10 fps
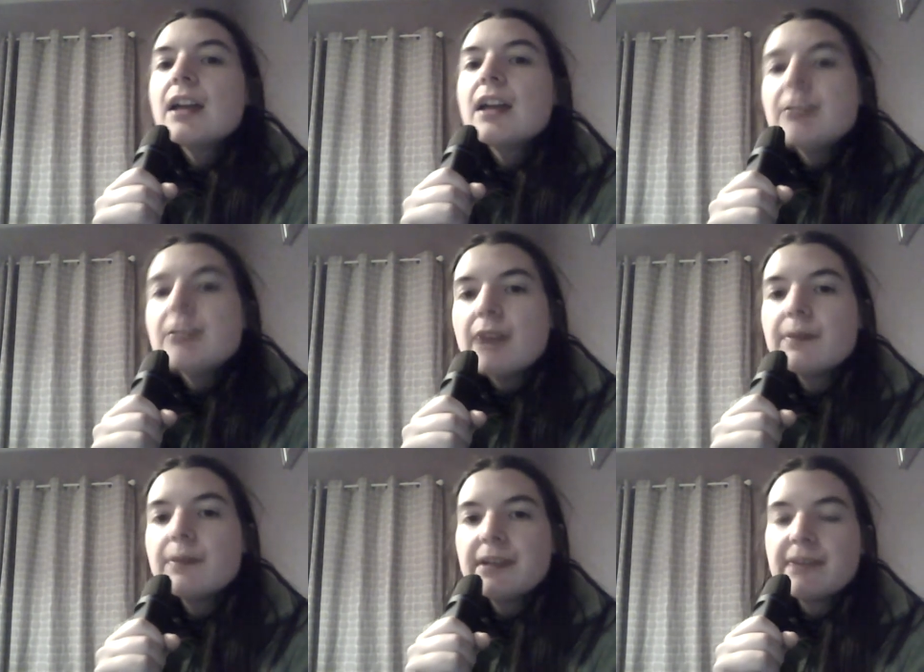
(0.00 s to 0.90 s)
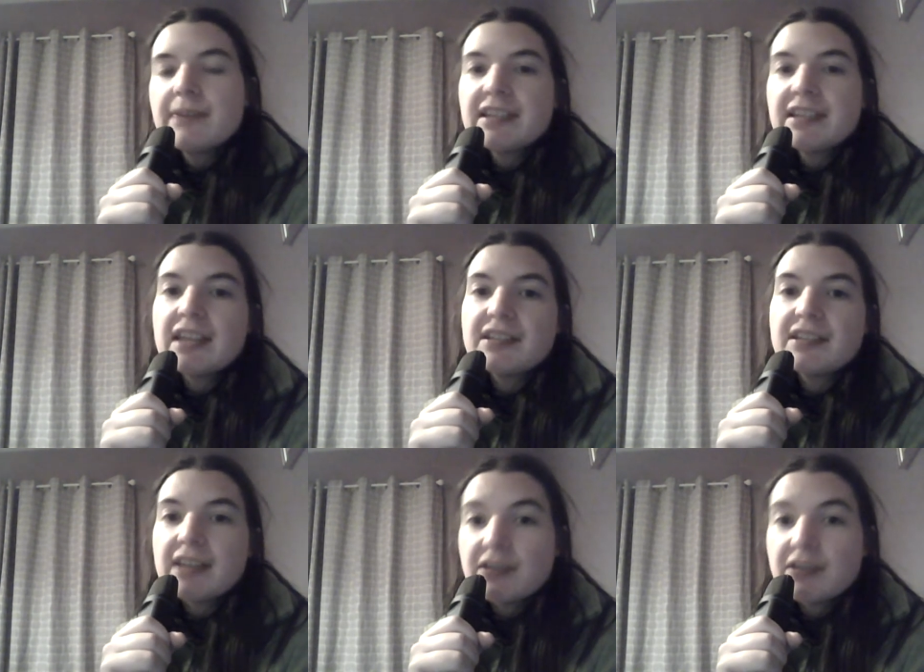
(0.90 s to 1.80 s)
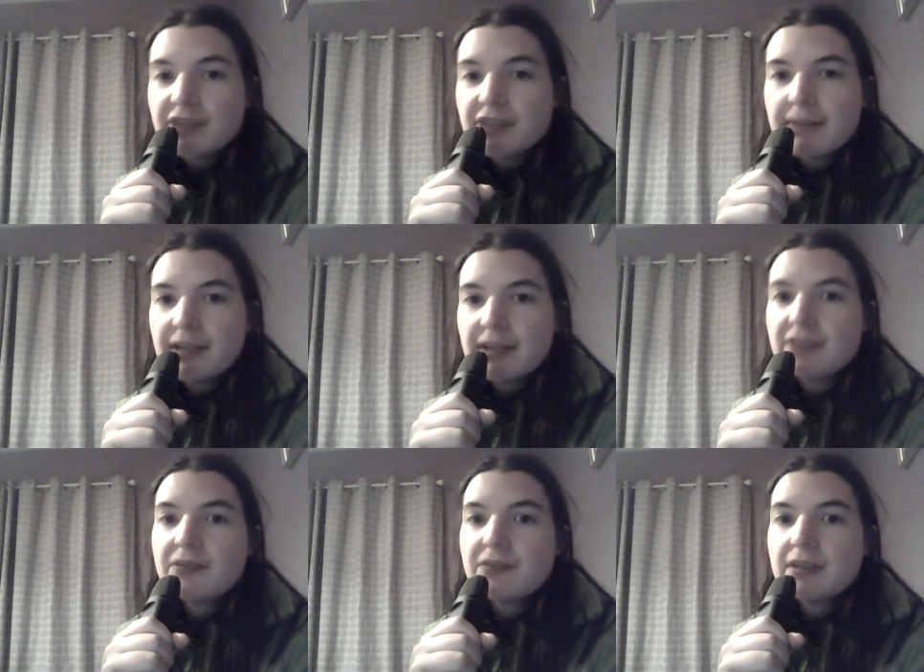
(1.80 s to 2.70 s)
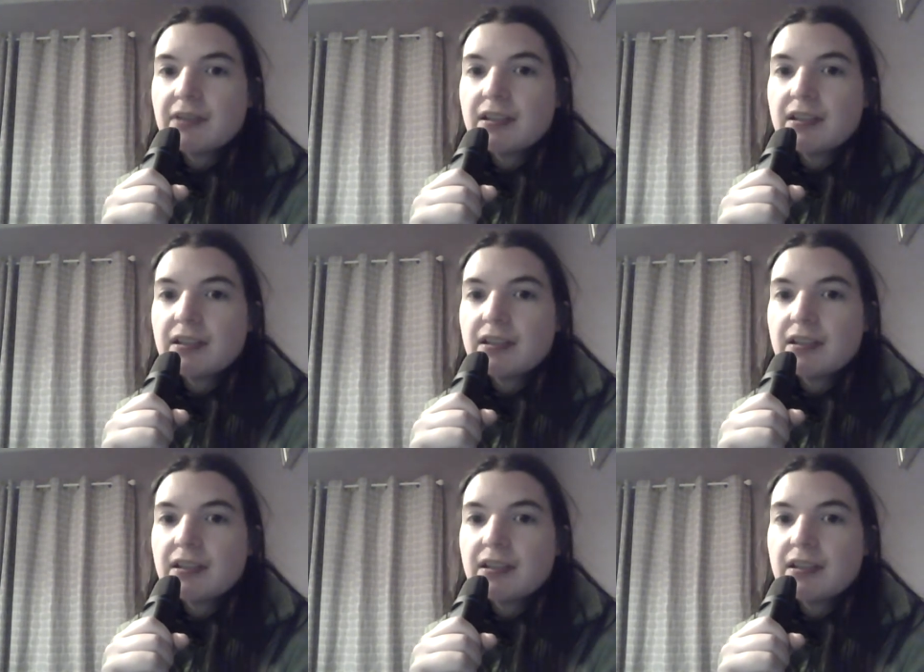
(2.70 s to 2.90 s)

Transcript: not everybody makes it into the entertainment industry.